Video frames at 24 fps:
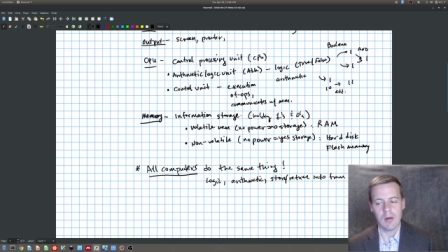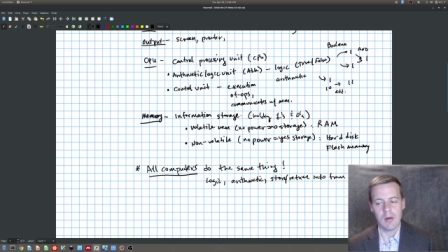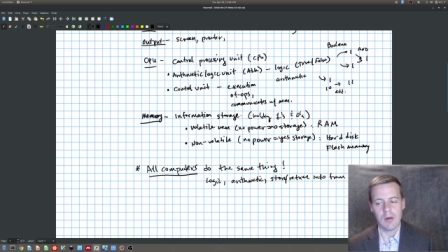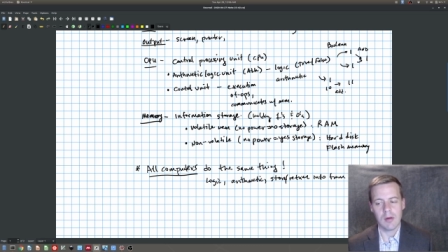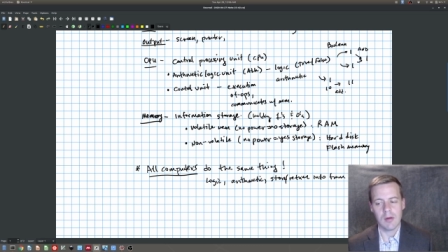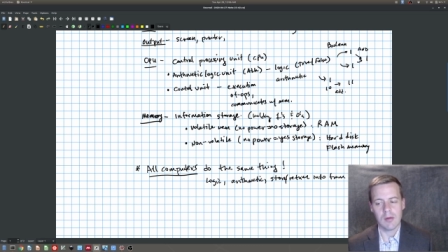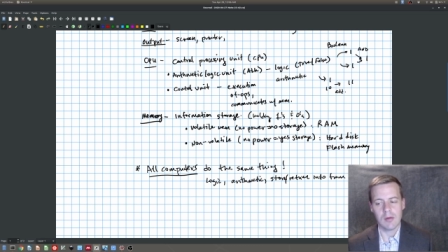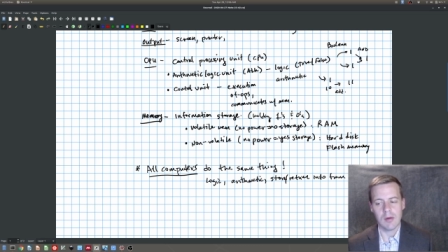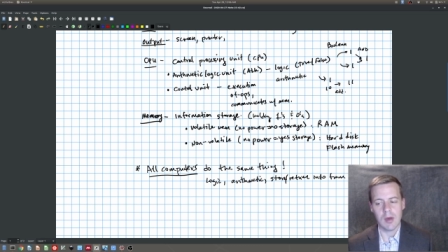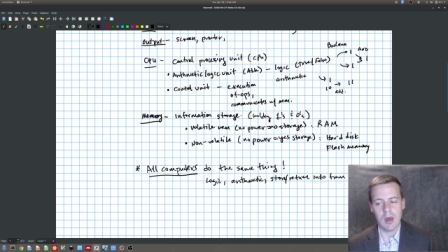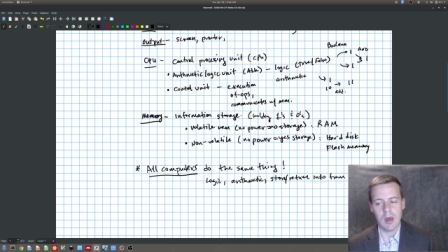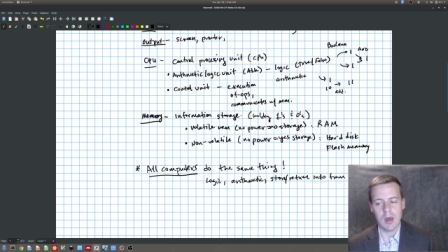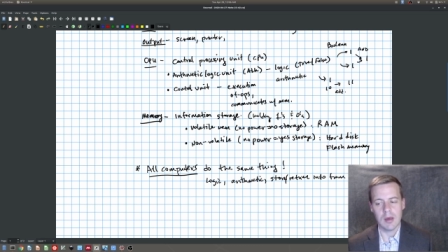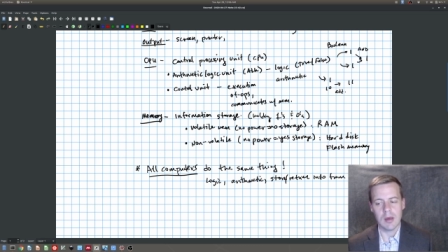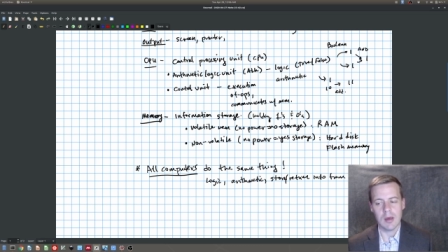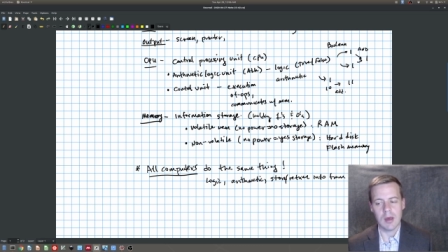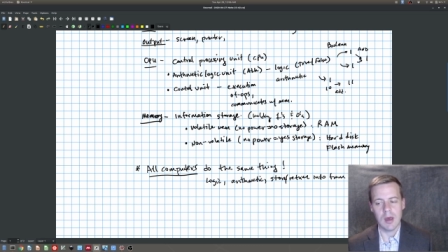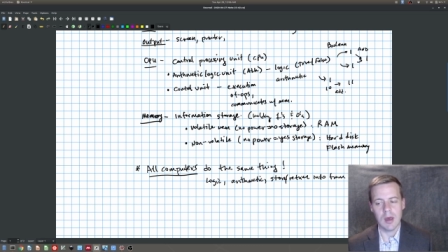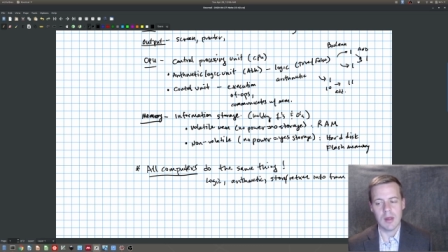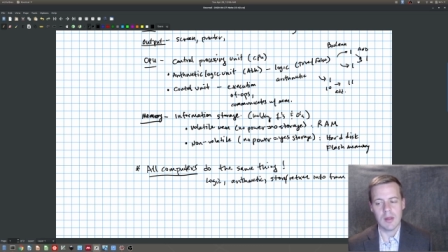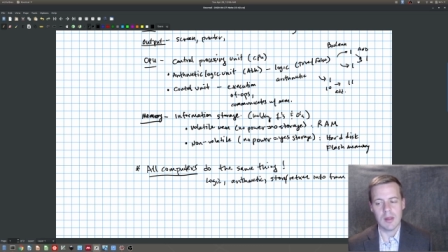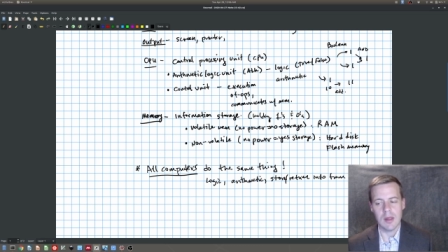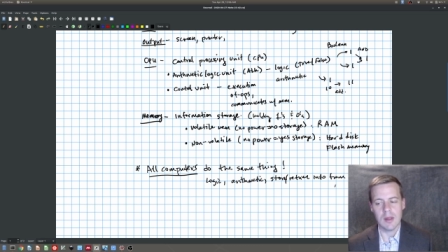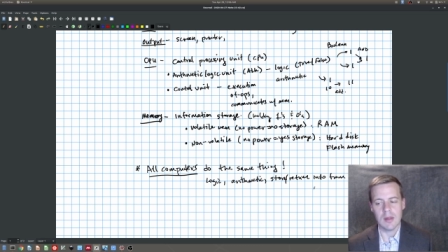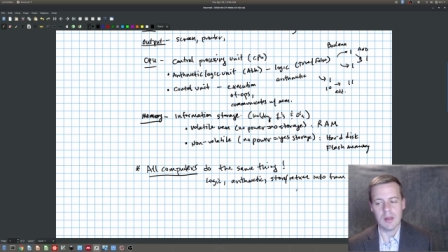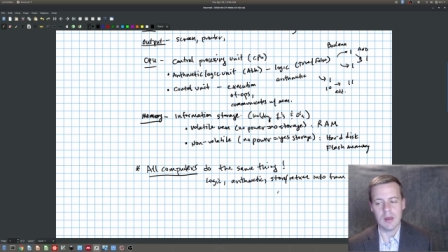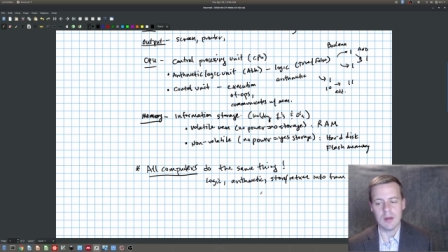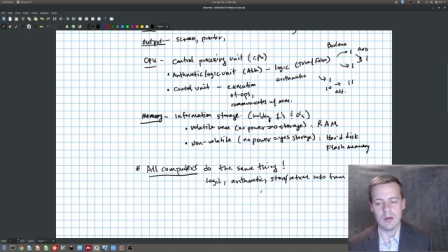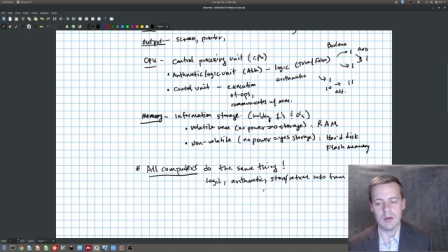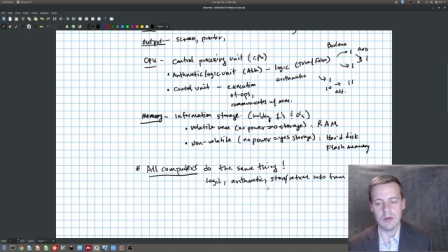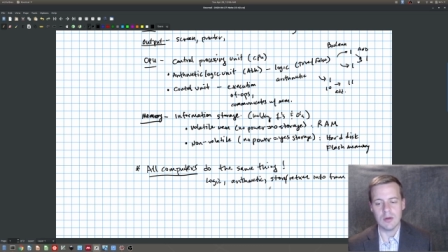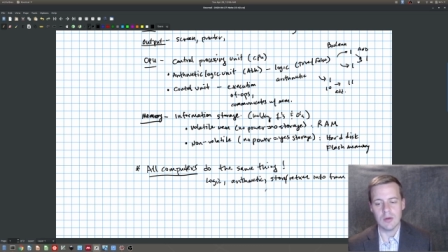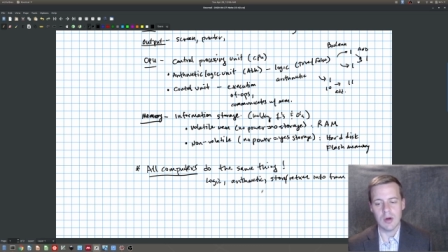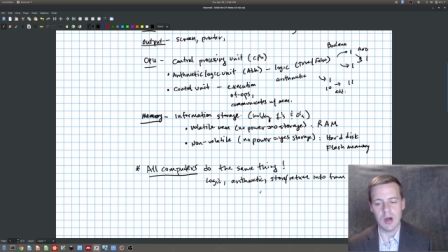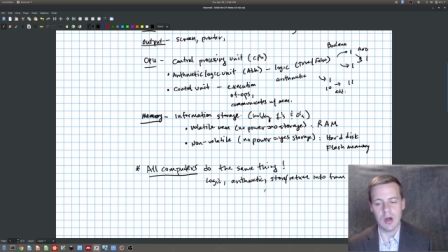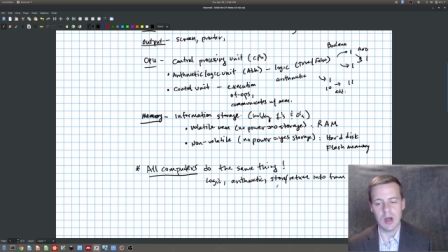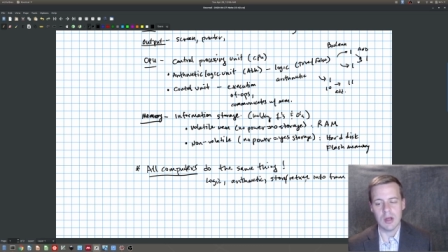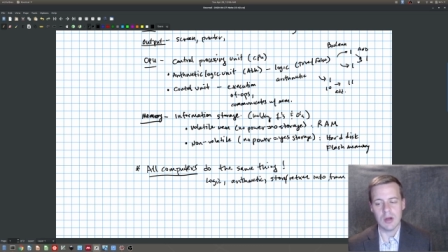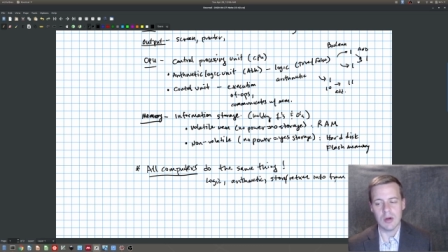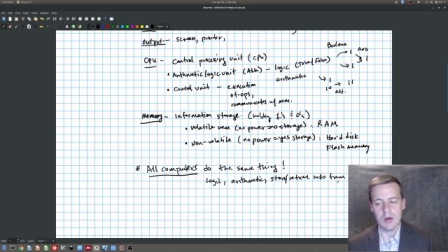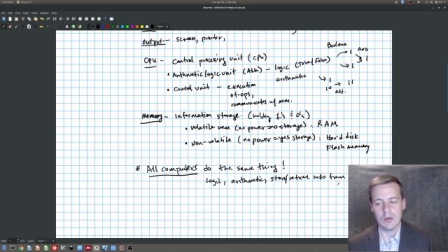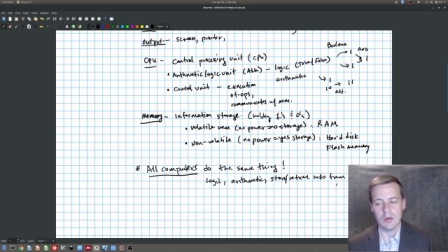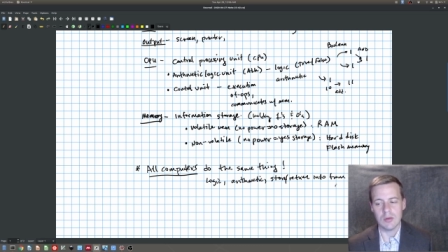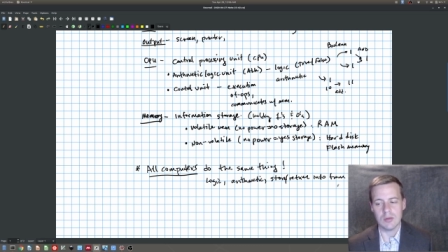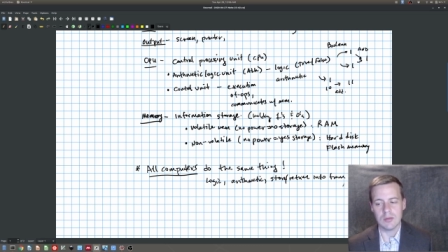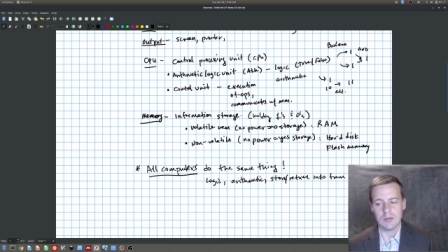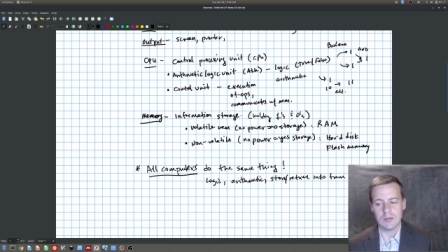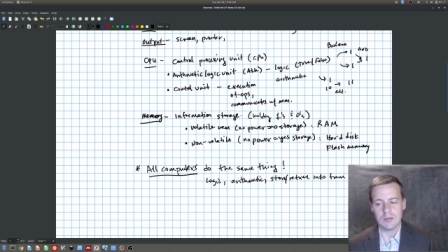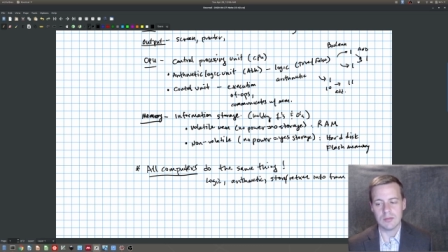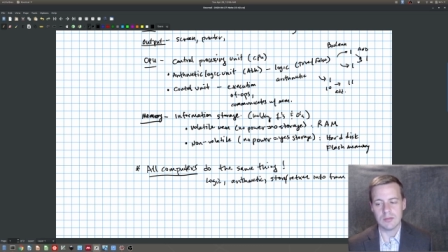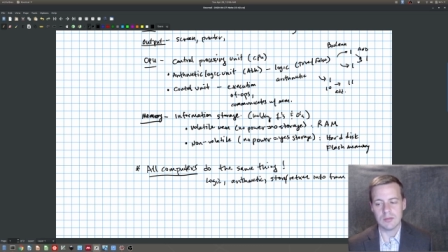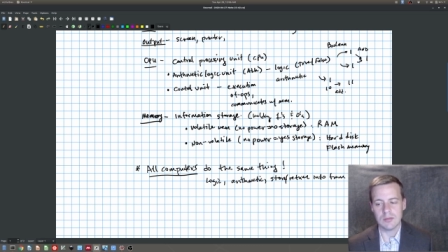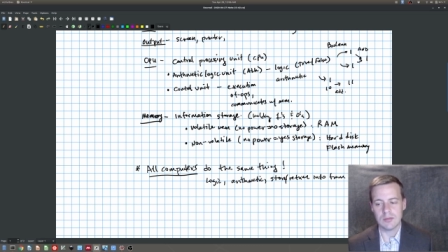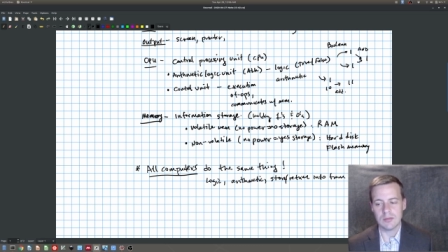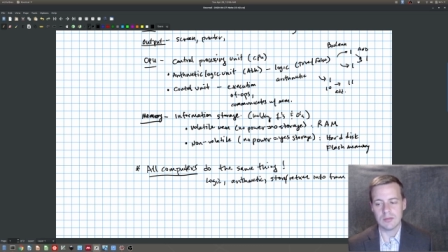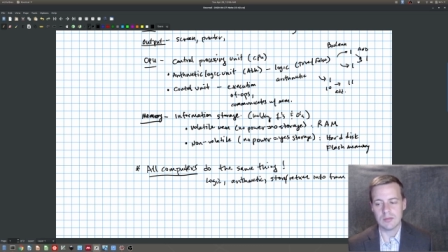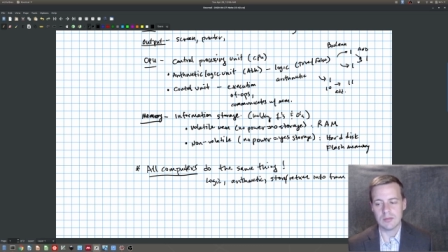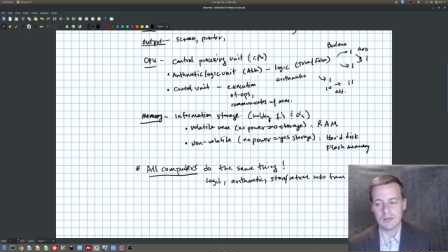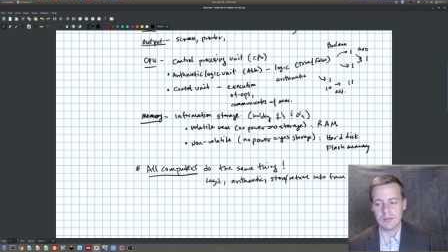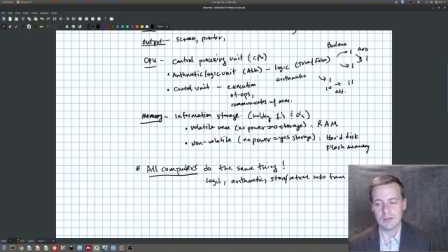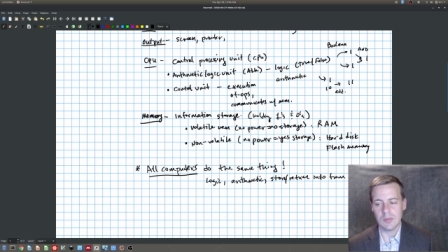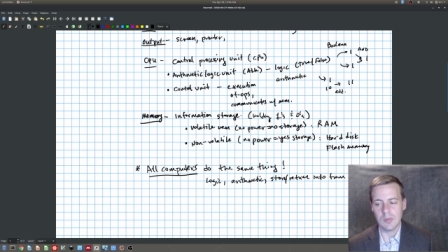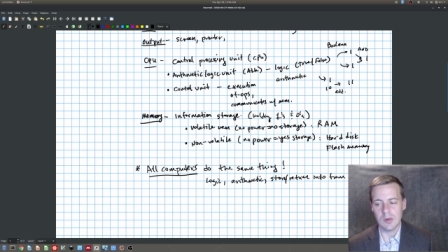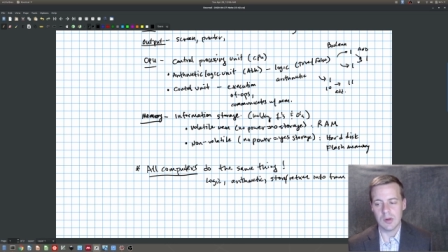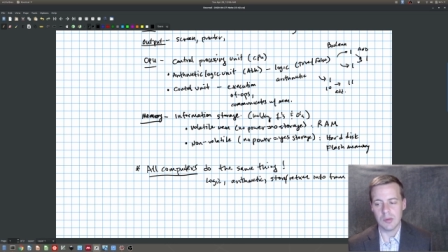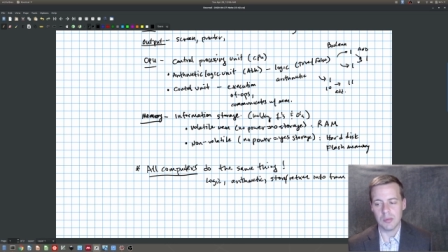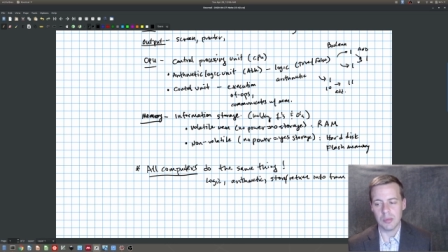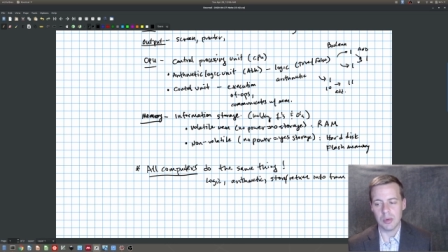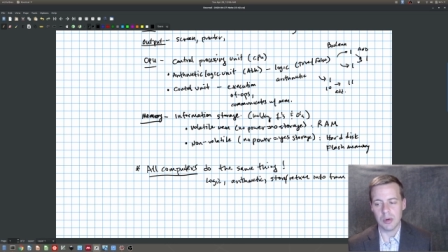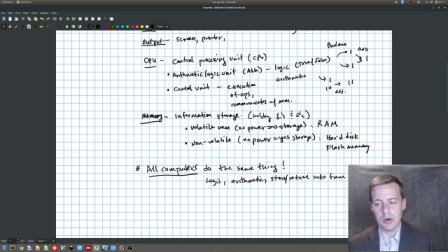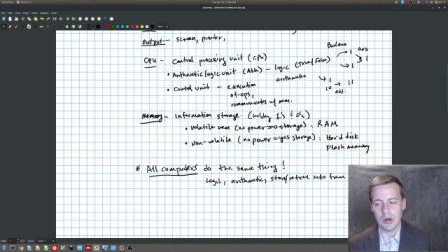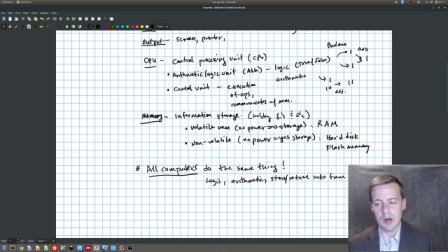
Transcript: Okay, and then they do I/O, input and